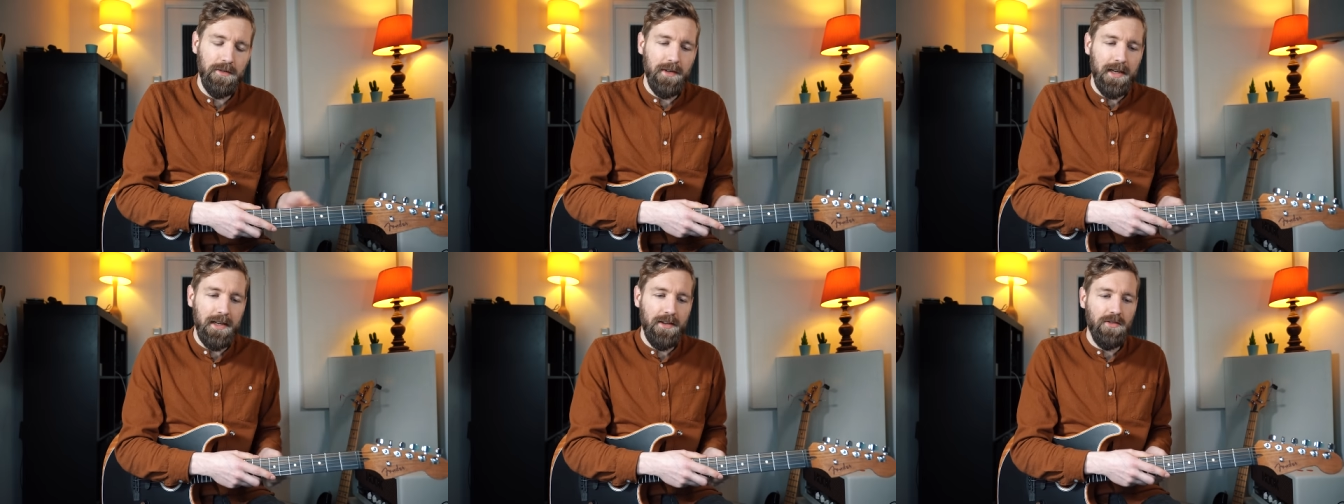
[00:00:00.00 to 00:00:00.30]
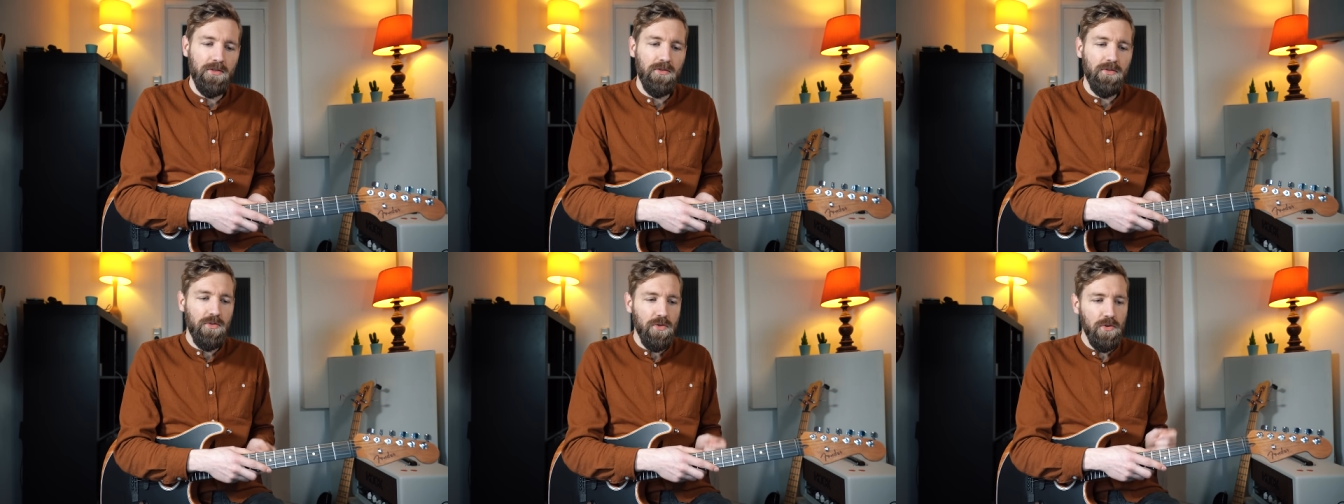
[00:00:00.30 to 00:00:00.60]

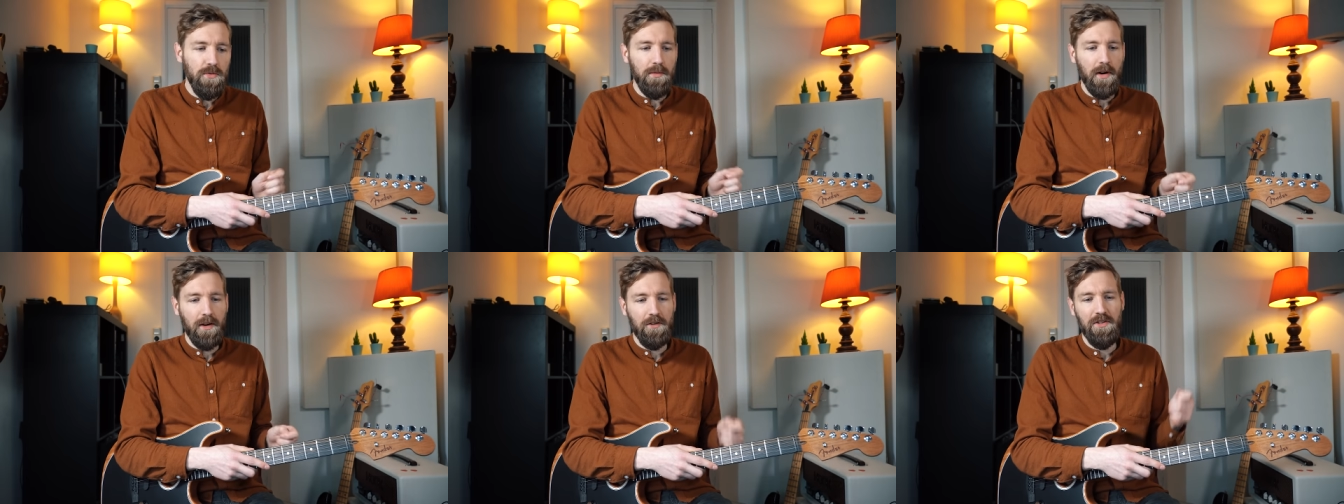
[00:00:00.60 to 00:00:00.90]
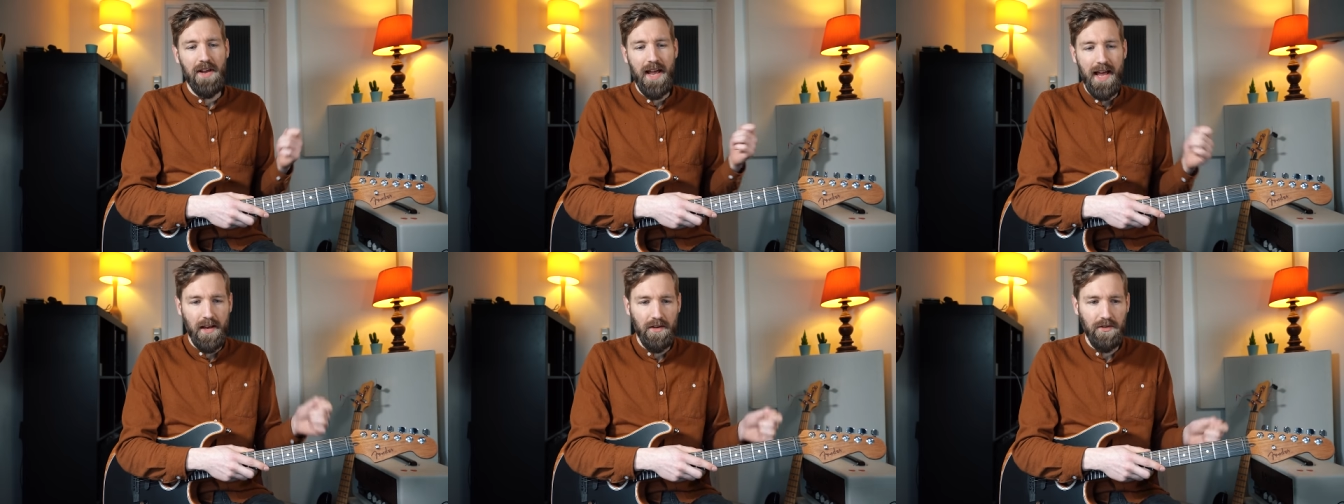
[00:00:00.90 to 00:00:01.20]
It's too
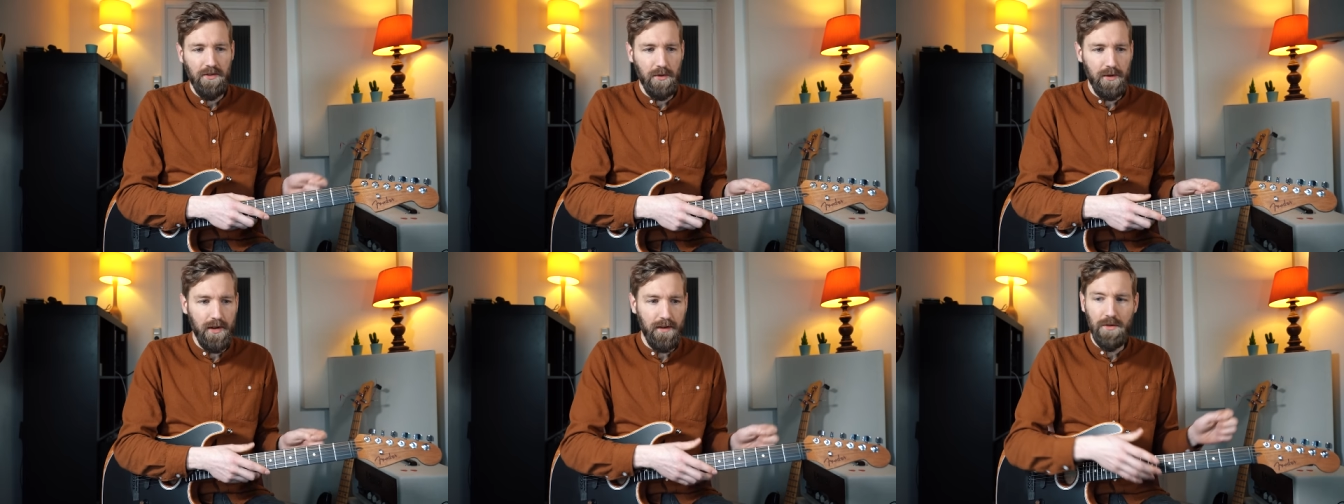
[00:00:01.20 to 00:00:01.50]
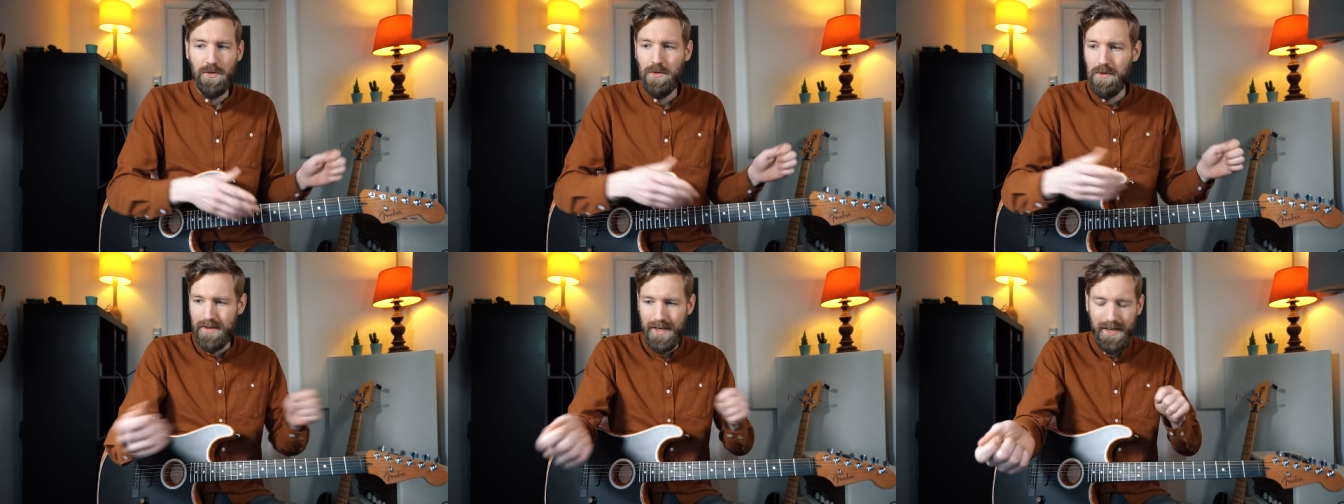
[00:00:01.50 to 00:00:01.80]
much hassle. You have
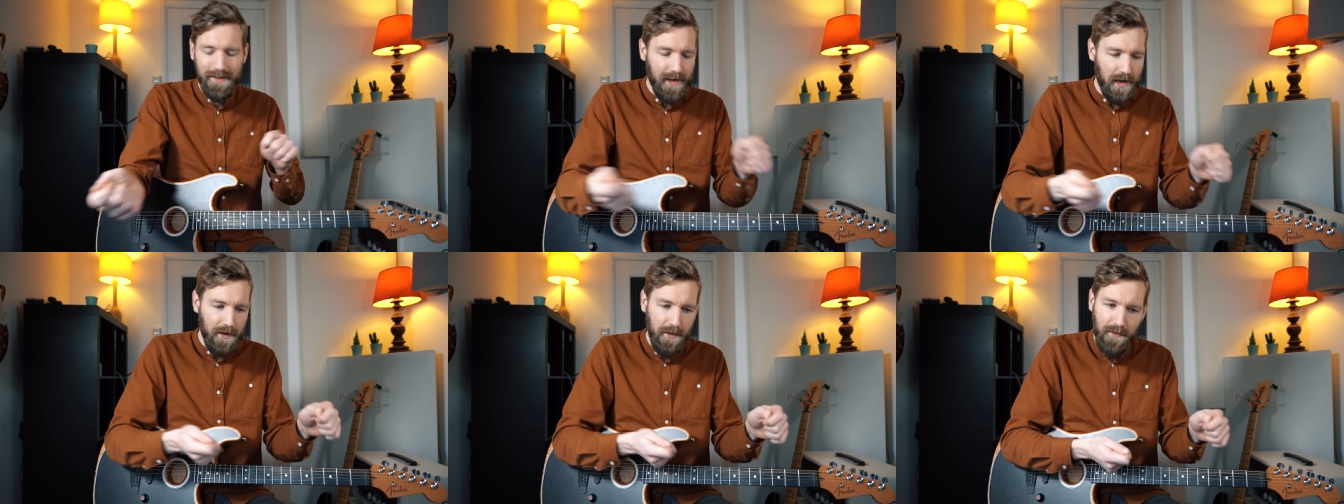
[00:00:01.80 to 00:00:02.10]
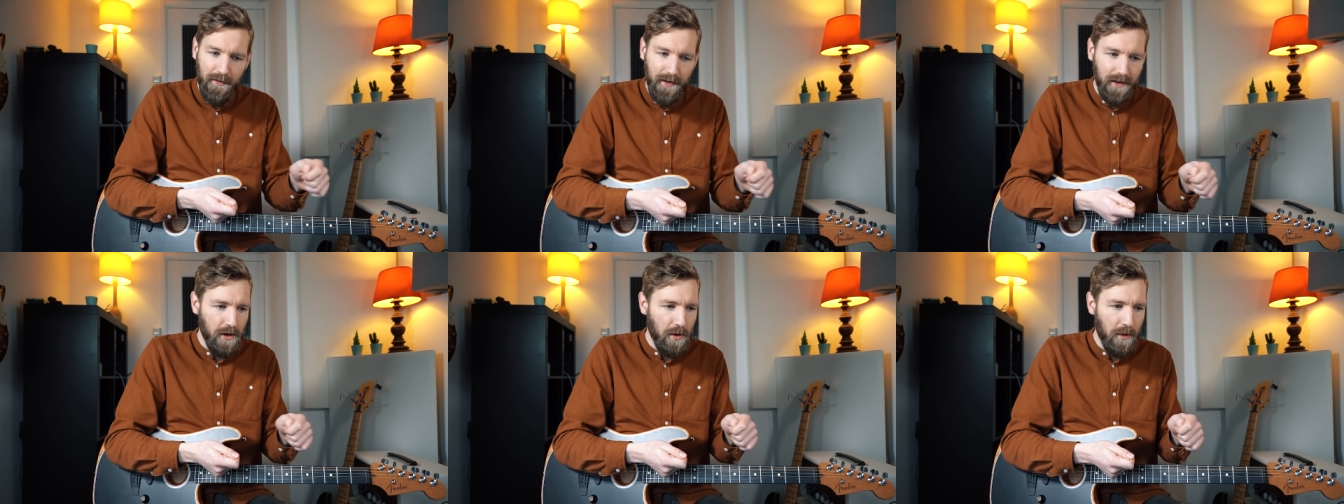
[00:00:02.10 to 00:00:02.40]
to connect
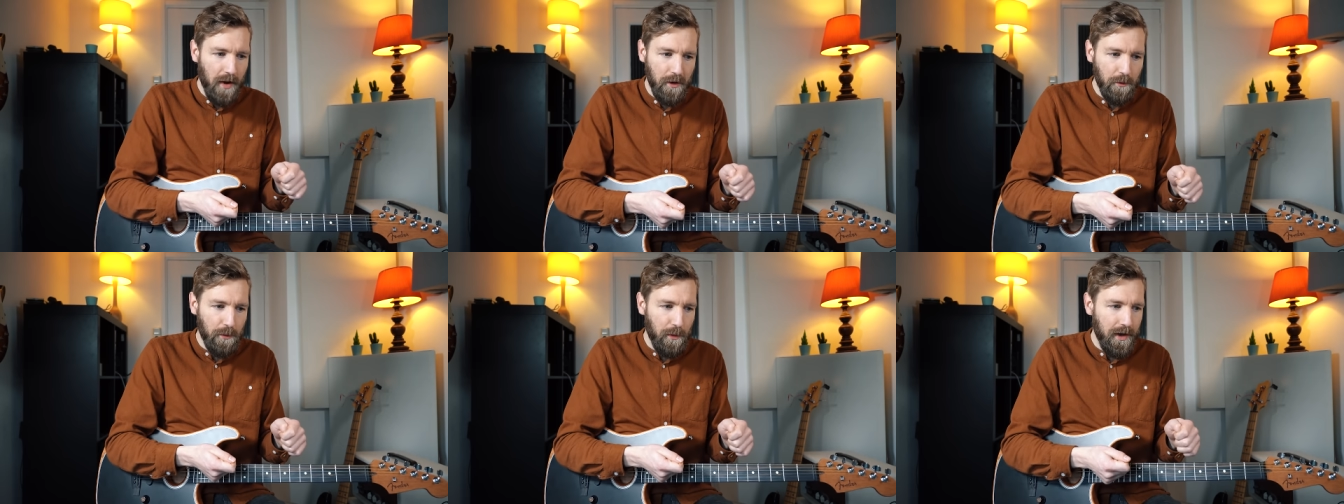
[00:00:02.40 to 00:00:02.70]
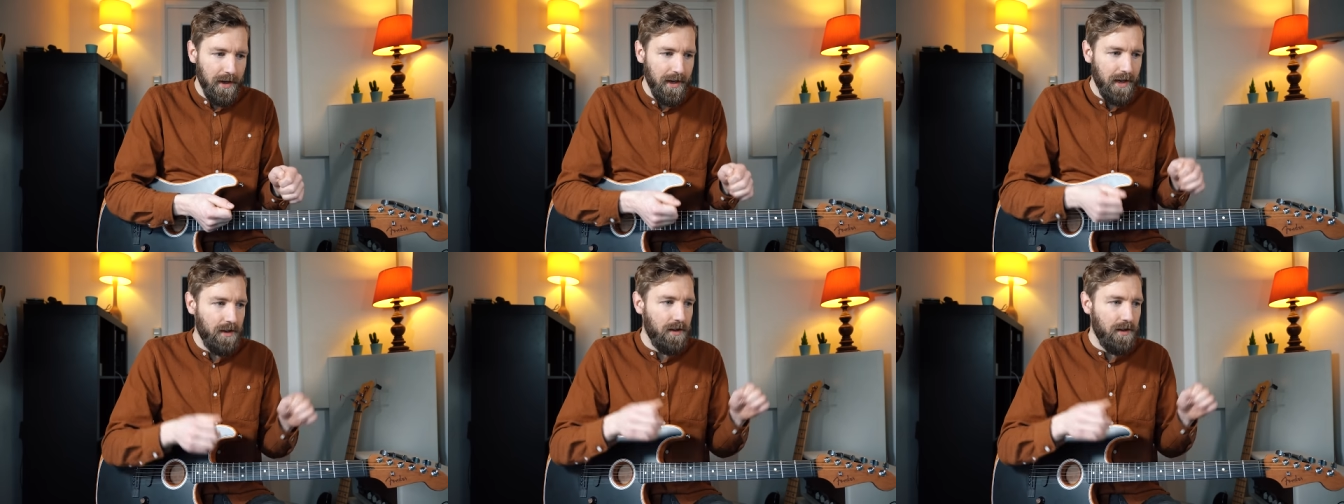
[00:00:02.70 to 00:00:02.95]
everything the right way.